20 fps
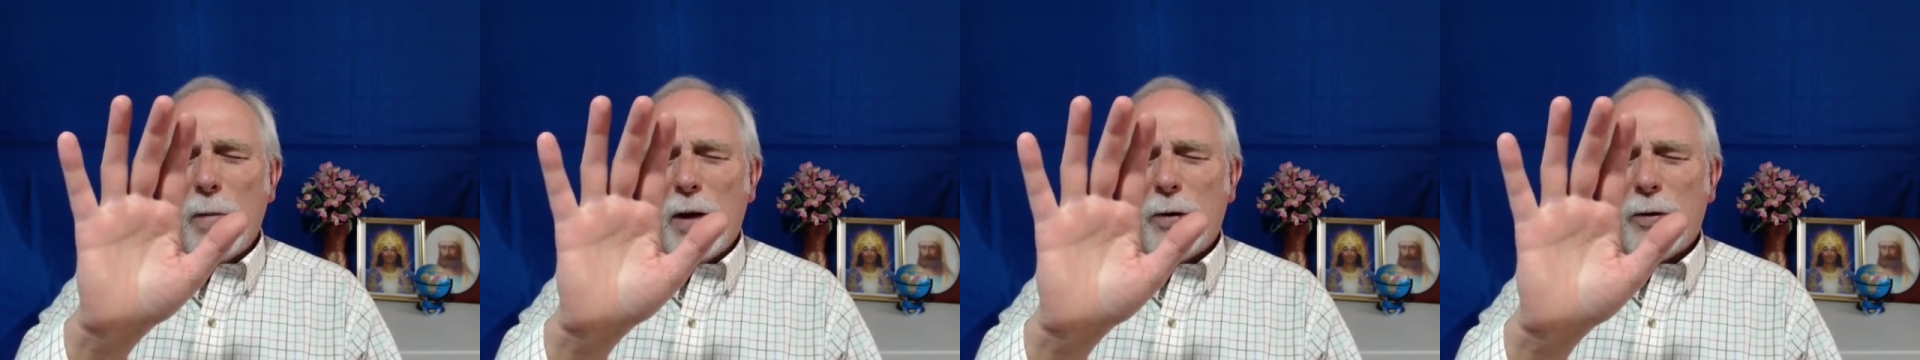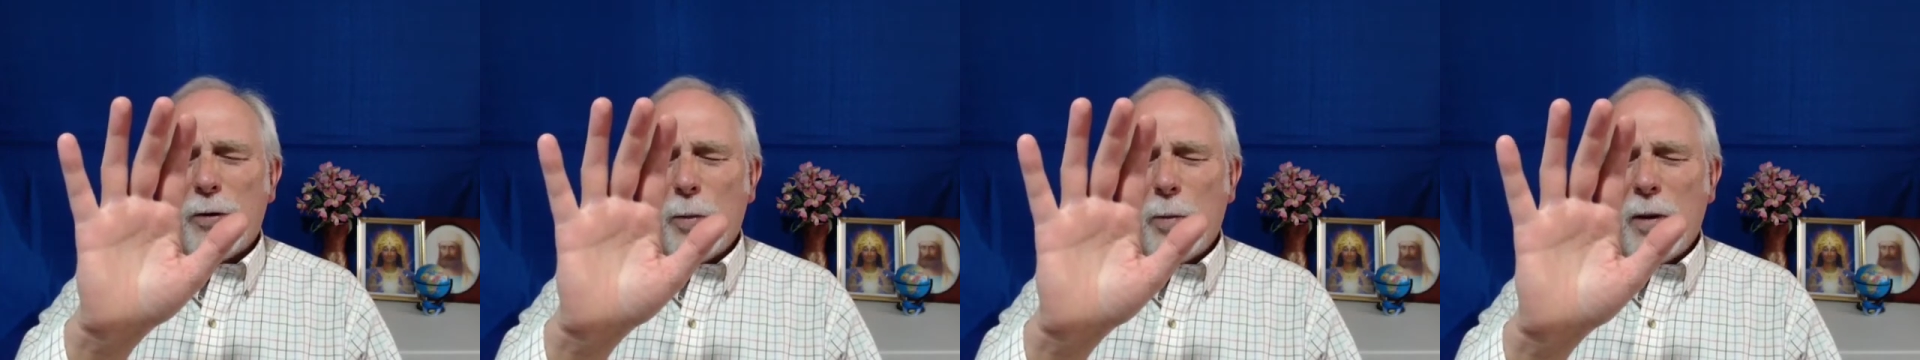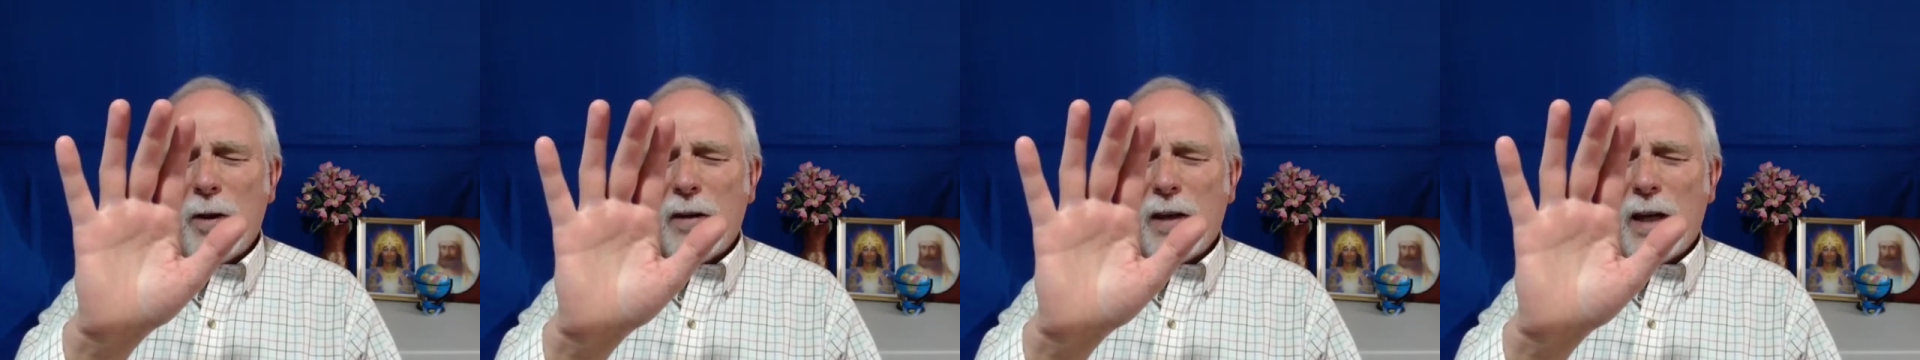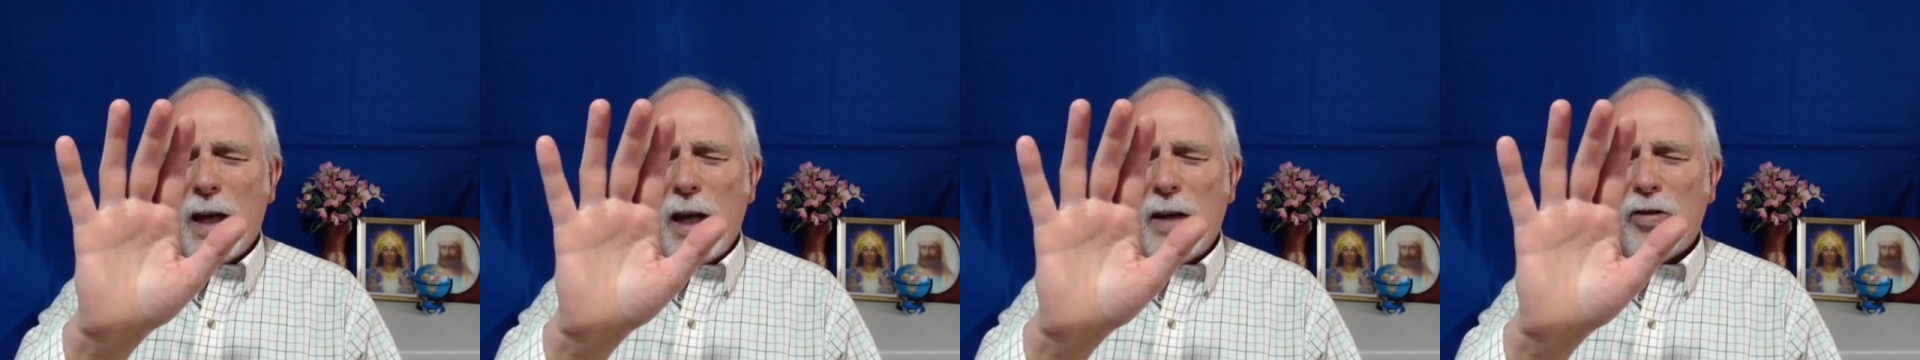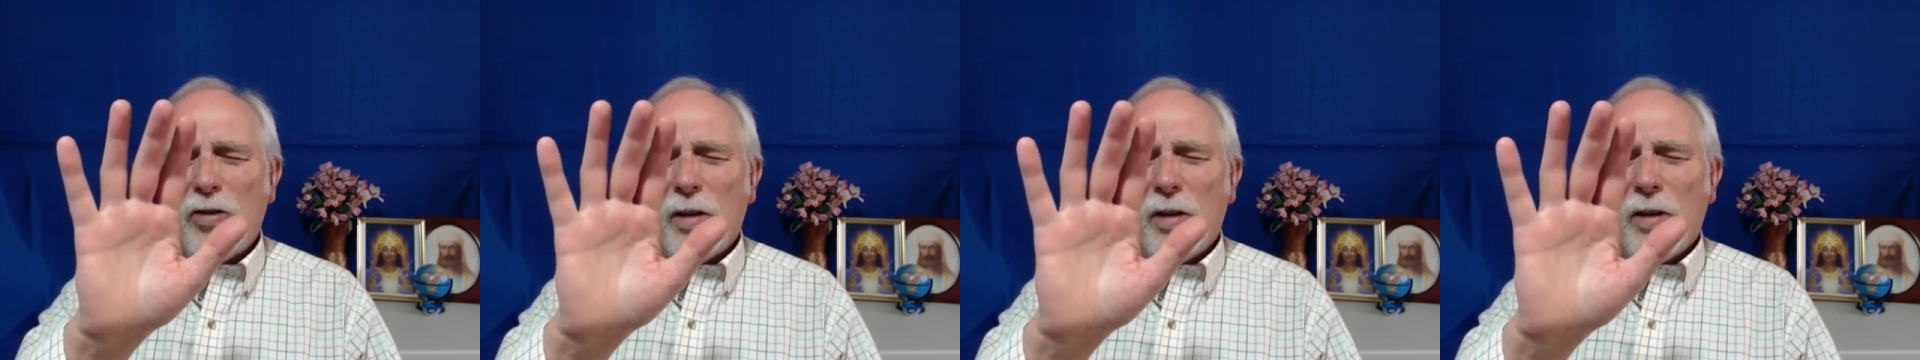
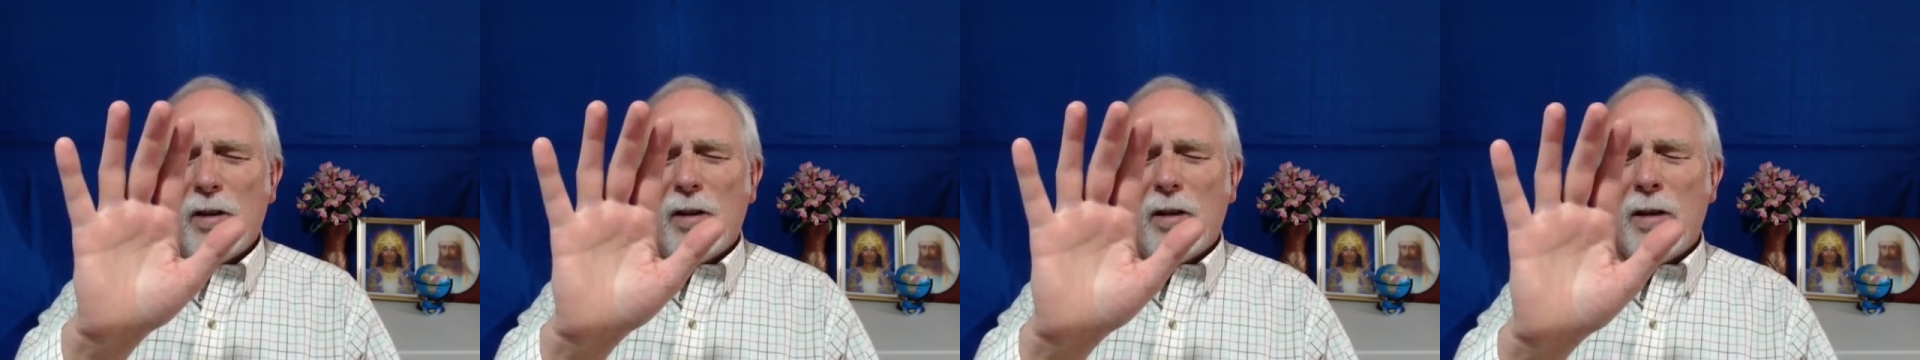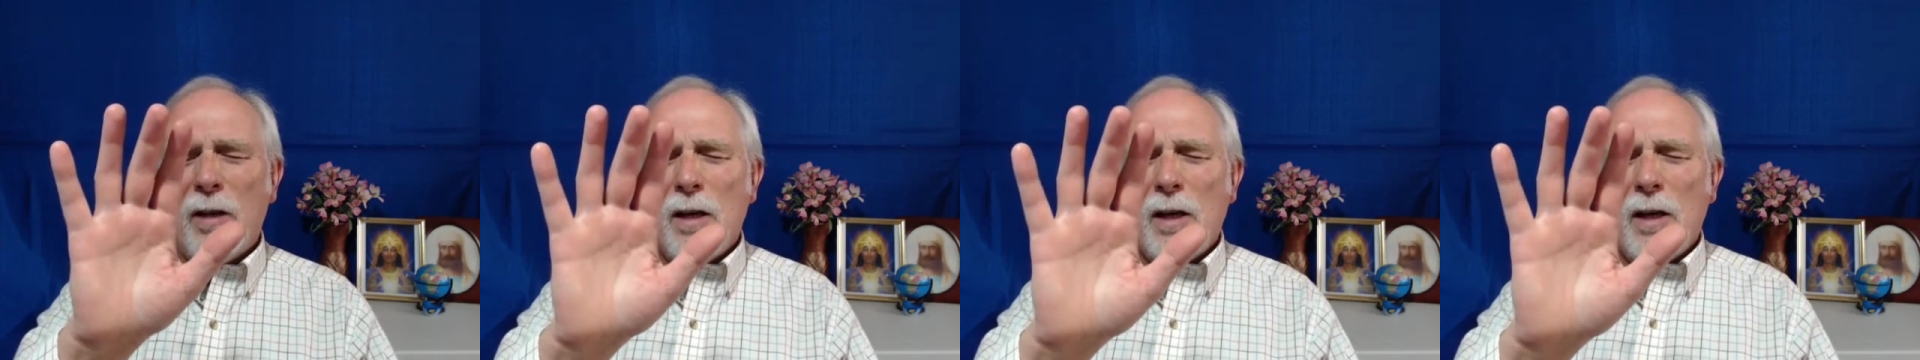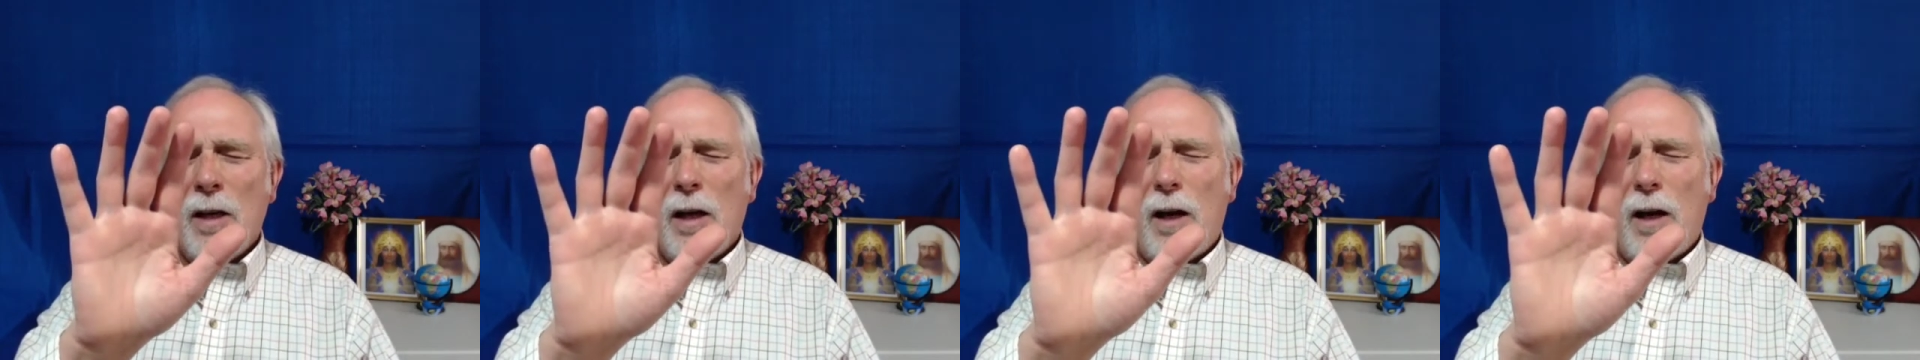multiplication